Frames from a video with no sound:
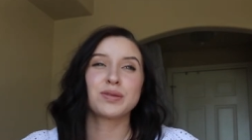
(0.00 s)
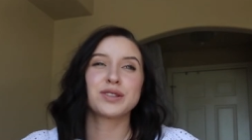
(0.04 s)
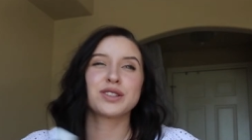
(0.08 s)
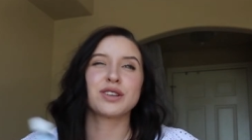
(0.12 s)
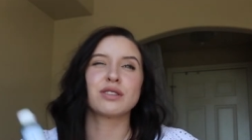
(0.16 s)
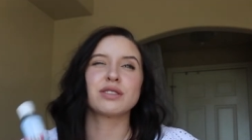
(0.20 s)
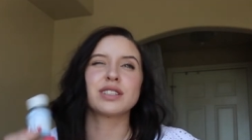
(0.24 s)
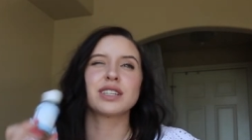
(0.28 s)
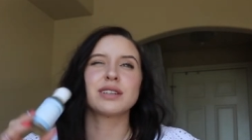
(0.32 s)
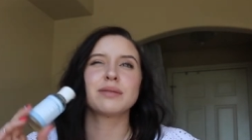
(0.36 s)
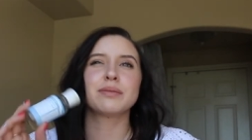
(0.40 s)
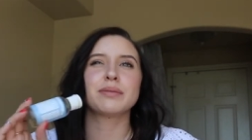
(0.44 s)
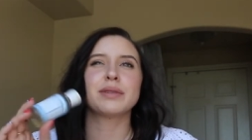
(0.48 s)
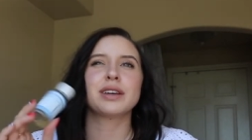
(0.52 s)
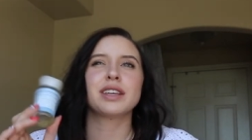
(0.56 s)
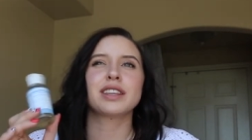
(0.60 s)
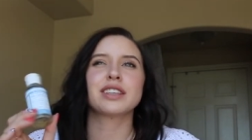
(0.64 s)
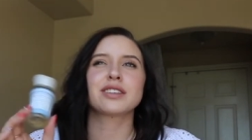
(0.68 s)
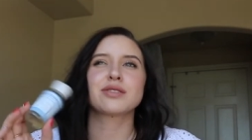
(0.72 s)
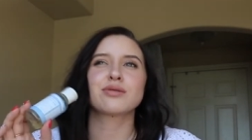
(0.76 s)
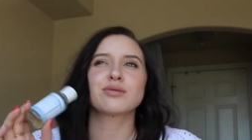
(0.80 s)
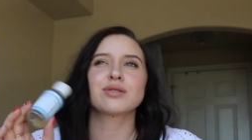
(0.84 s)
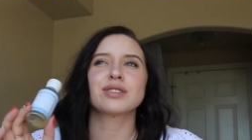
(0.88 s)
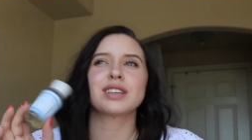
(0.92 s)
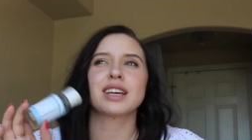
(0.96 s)
So to me,
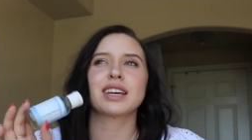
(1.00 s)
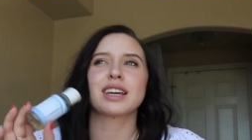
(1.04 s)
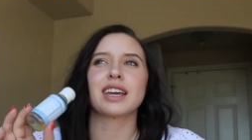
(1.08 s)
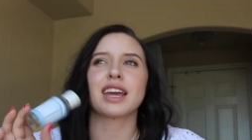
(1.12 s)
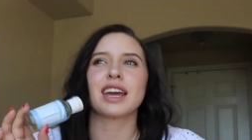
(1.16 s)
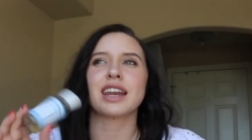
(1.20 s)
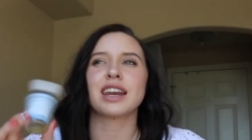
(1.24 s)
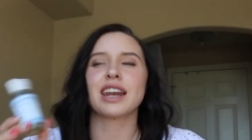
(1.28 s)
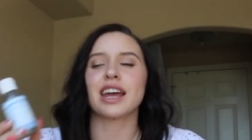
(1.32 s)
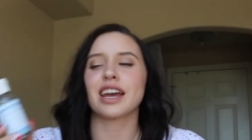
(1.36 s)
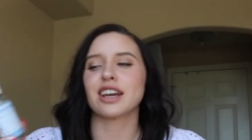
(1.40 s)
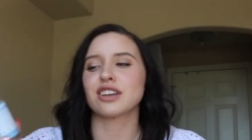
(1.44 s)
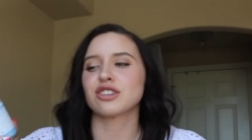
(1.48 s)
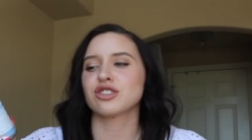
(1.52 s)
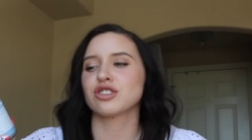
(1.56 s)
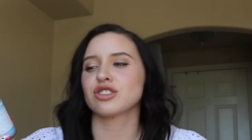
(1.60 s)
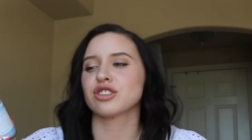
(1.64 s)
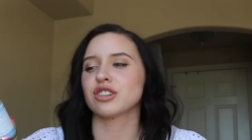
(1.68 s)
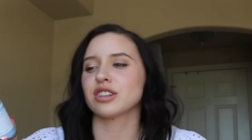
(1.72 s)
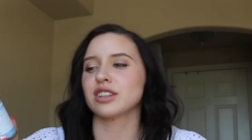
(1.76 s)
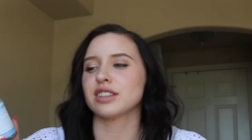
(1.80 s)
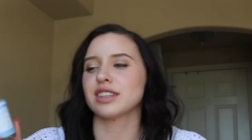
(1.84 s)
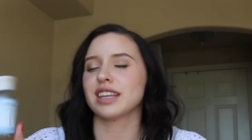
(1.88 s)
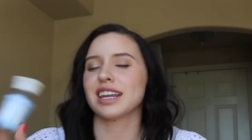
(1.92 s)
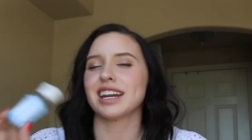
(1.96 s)
this was like an
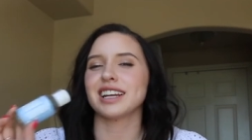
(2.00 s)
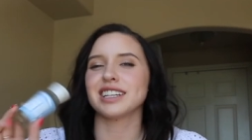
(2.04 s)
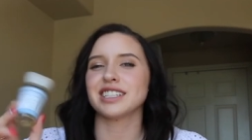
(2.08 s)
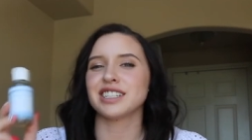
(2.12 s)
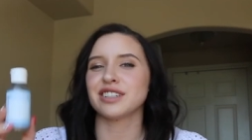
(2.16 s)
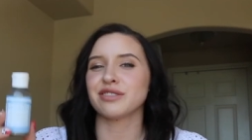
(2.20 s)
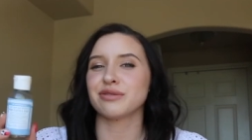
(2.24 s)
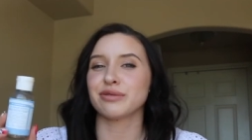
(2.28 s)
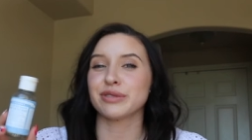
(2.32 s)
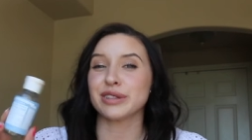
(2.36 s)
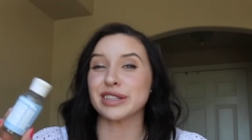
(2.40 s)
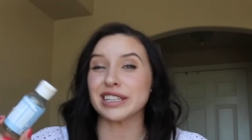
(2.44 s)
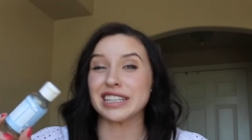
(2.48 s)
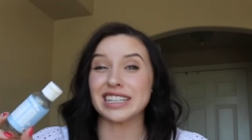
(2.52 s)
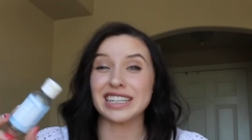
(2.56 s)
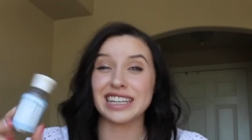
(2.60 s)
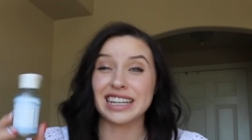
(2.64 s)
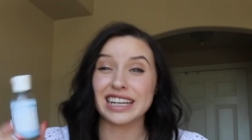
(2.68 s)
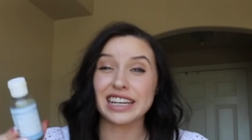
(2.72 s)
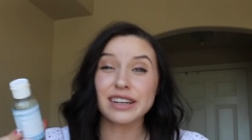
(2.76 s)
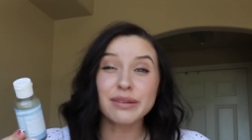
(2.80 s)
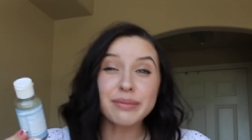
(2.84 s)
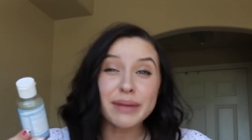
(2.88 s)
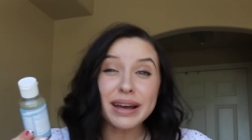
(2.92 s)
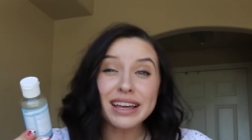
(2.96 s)
extra that I didn't really
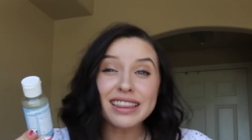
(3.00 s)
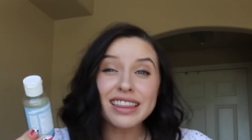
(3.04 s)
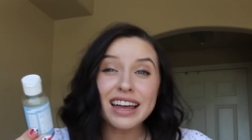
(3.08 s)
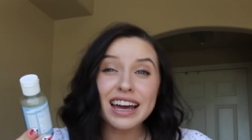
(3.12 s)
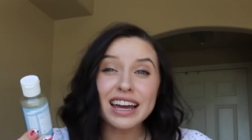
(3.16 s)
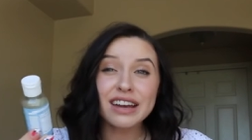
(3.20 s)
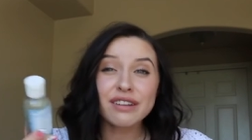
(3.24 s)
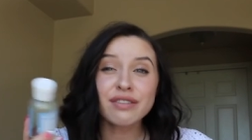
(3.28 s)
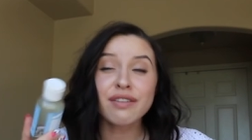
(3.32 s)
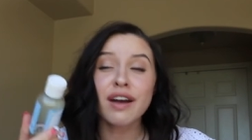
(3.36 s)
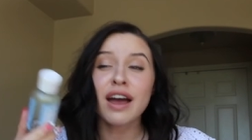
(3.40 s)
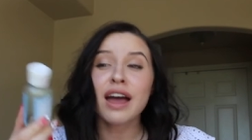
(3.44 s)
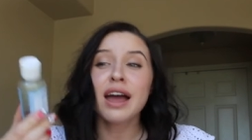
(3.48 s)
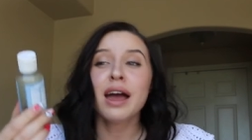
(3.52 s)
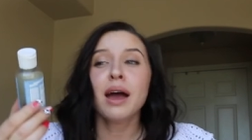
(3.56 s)
need in my life,